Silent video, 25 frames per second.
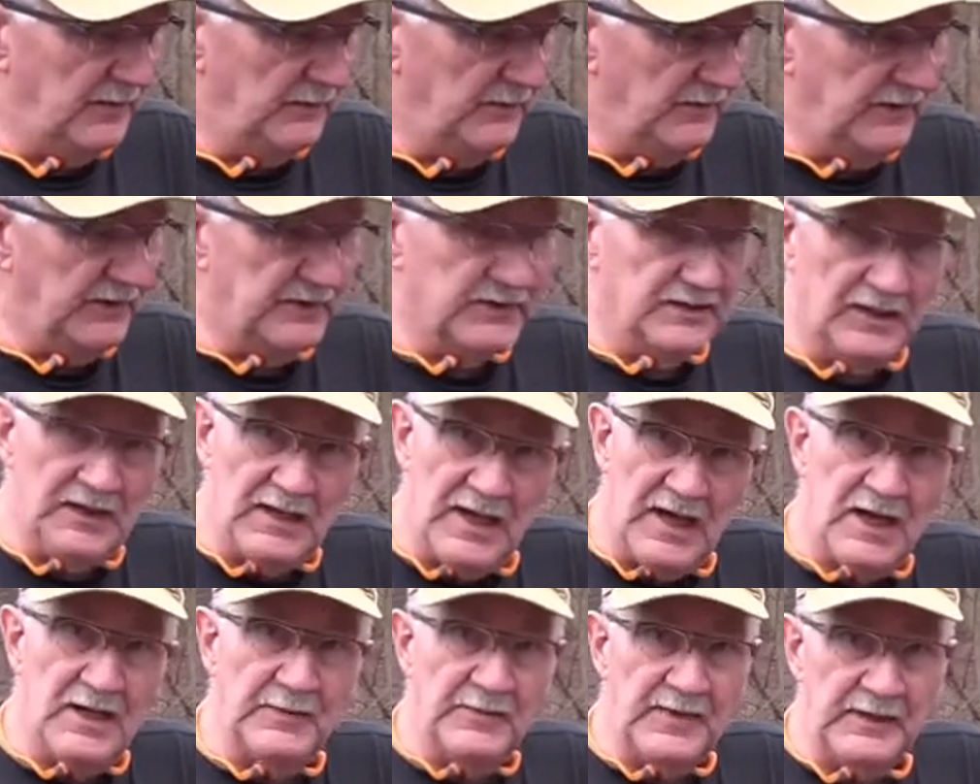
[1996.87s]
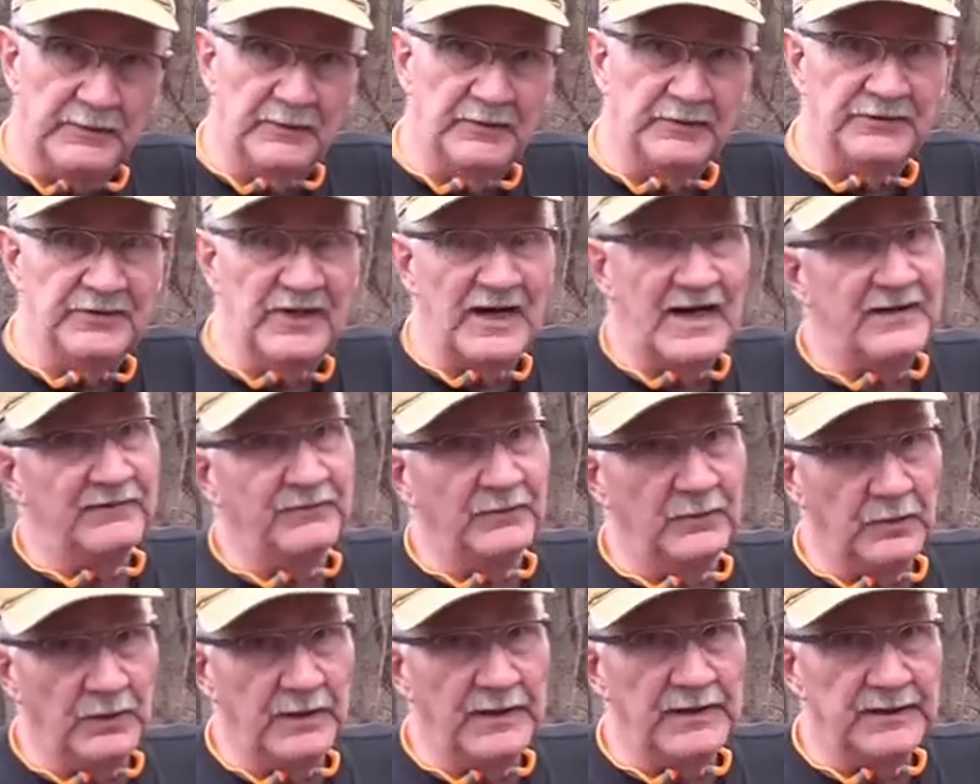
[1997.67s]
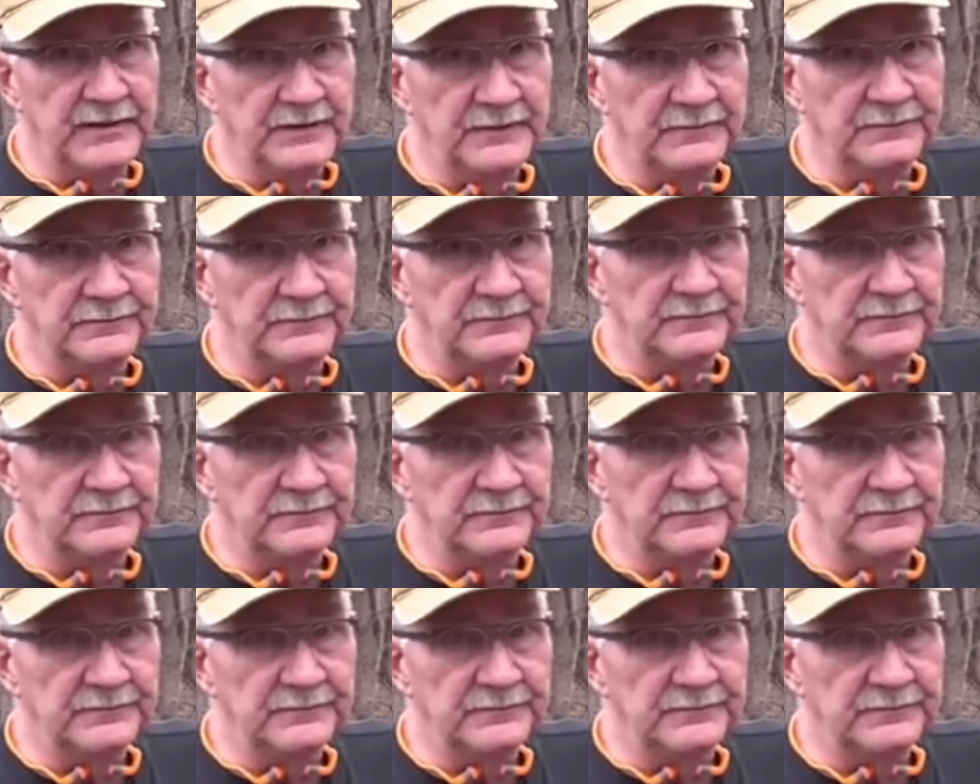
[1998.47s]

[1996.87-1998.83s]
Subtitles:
But there's a lot of people driving around,